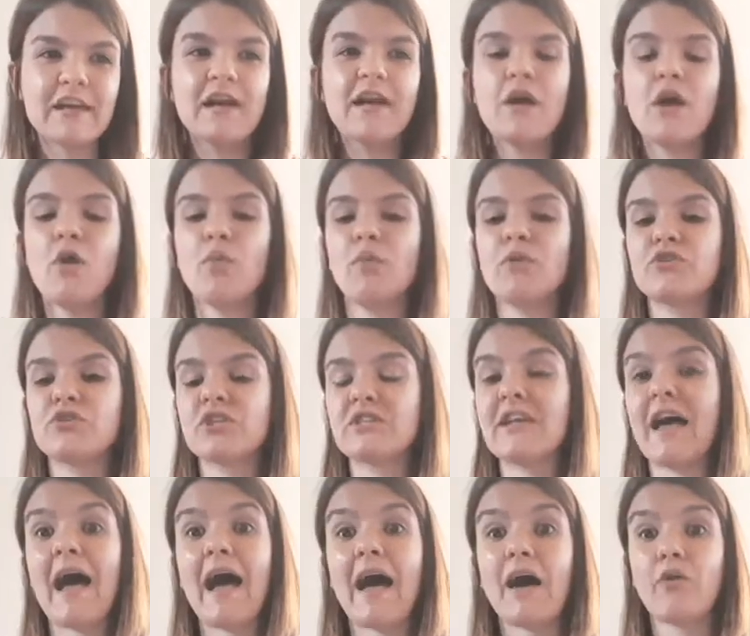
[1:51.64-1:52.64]
which is
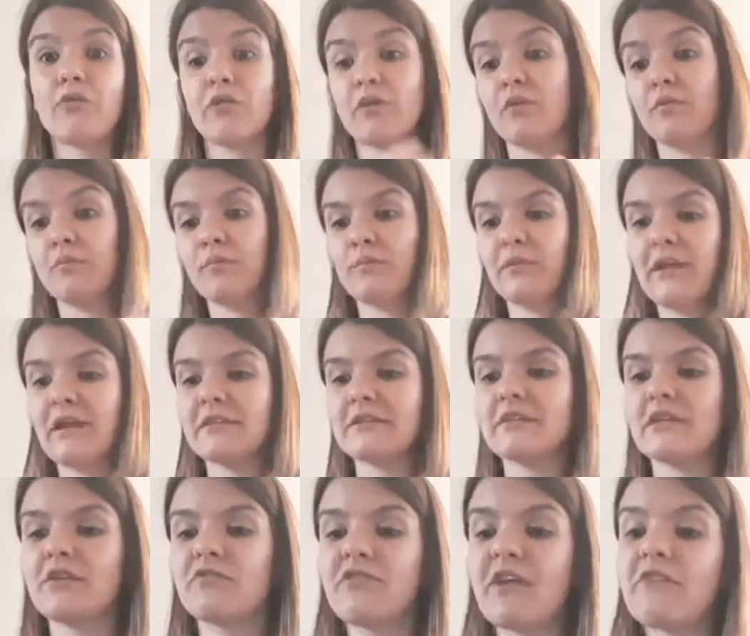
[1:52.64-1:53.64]
how the
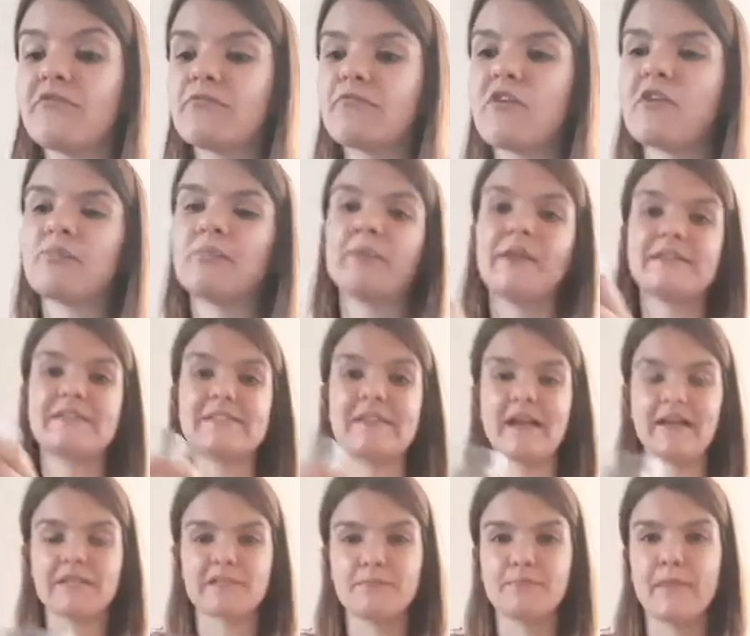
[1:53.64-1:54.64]
red blood
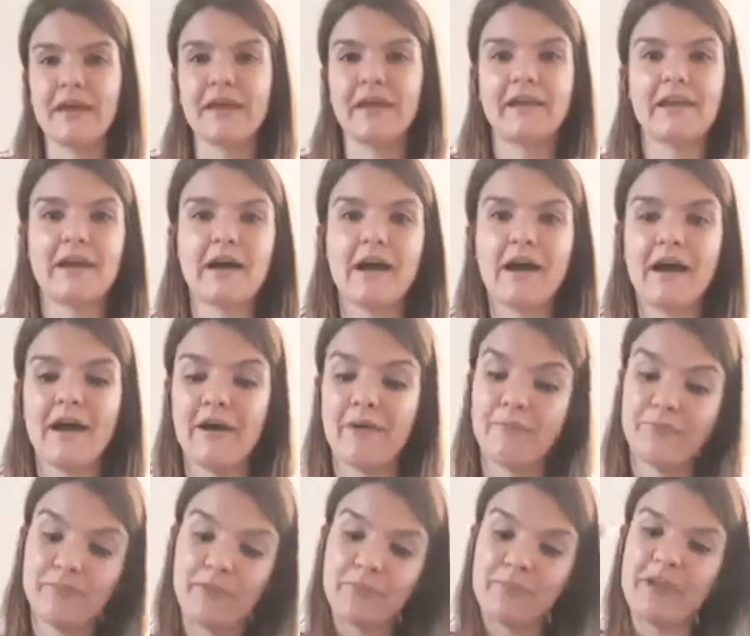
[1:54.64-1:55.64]
cells make
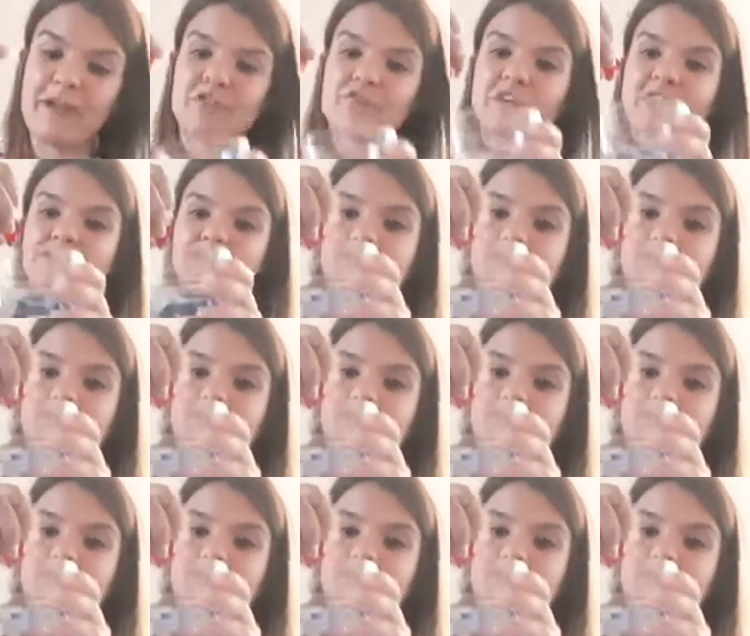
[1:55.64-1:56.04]
the blood red.